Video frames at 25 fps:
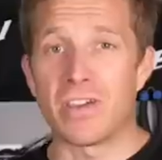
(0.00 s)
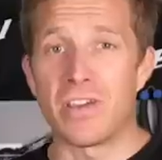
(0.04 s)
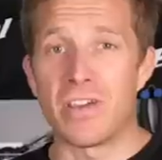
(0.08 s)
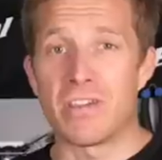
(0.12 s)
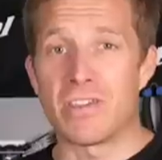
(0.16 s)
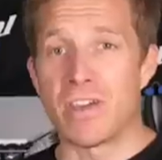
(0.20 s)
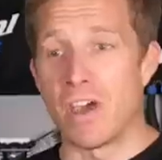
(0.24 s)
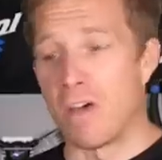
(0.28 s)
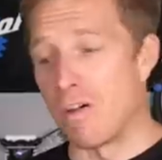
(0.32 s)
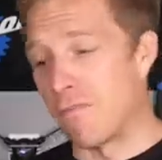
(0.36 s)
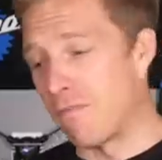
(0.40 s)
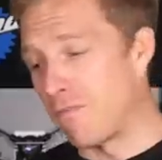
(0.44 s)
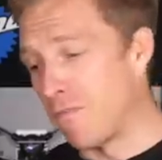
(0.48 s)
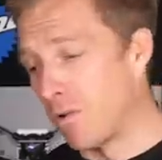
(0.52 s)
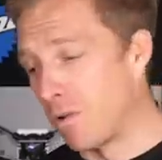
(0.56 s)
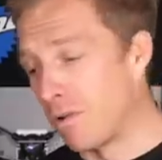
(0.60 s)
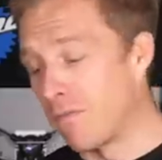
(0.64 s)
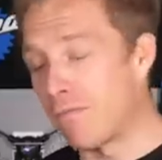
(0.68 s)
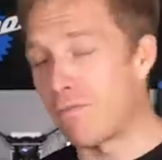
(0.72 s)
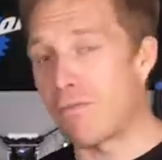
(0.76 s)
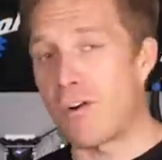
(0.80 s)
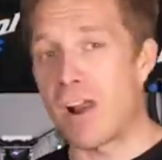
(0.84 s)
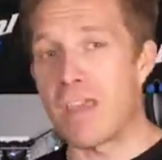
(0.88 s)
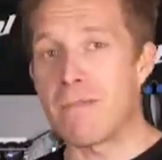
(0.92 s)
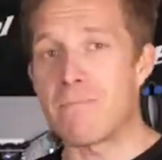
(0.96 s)
either. Full
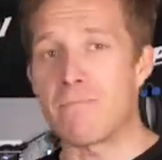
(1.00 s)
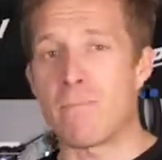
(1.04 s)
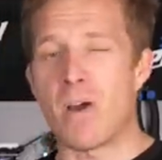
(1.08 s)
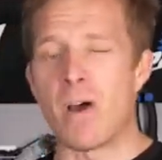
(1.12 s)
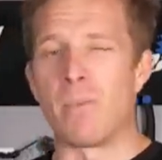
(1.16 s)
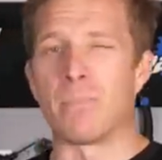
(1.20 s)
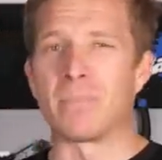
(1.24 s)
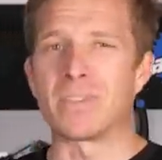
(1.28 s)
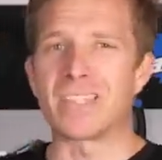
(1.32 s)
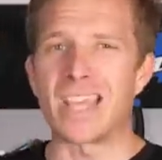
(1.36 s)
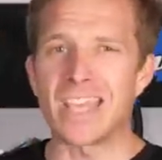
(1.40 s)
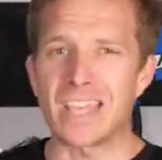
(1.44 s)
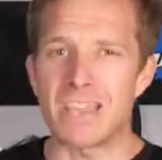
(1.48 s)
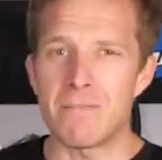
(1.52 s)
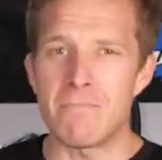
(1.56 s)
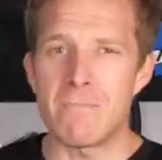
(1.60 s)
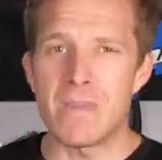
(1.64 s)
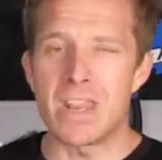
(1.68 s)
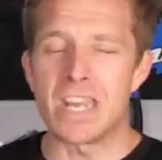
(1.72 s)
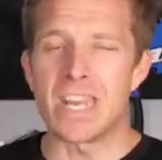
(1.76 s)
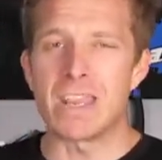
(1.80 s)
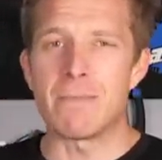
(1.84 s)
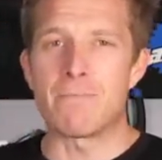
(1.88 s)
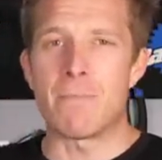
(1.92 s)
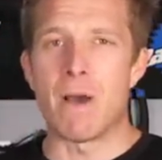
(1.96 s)
frame pump, take a
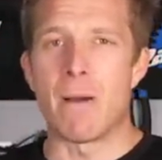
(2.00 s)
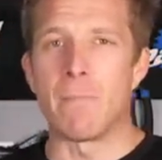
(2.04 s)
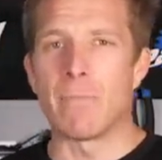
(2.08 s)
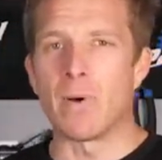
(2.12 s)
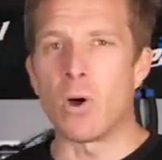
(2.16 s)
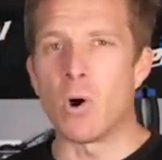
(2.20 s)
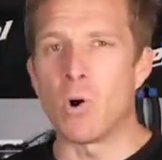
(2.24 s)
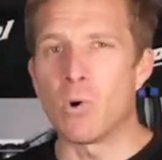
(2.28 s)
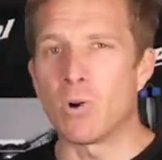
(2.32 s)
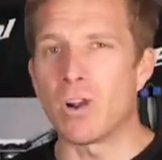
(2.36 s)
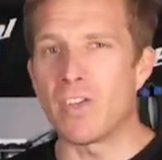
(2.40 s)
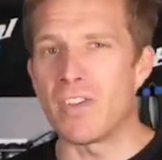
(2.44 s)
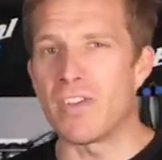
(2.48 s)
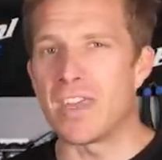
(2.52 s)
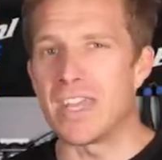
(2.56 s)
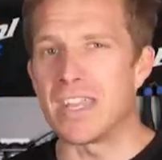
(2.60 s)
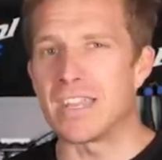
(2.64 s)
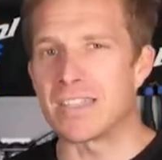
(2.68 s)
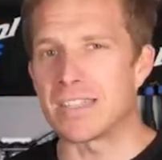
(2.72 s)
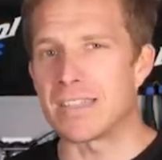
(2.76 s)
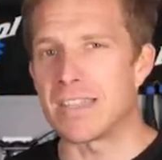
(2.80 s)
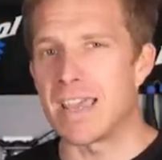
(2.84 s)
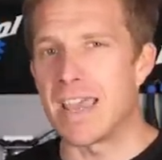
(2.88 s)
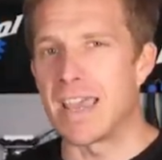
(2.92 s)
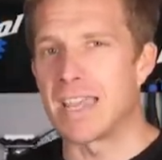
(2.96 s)
mini pump, all of
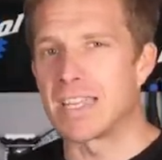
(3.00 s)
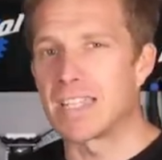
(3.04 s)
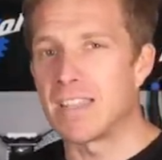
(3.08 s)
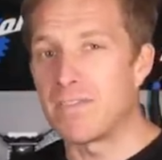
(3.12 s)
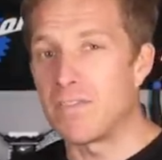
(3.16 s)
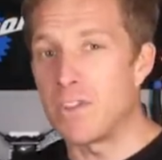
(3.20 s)
these things.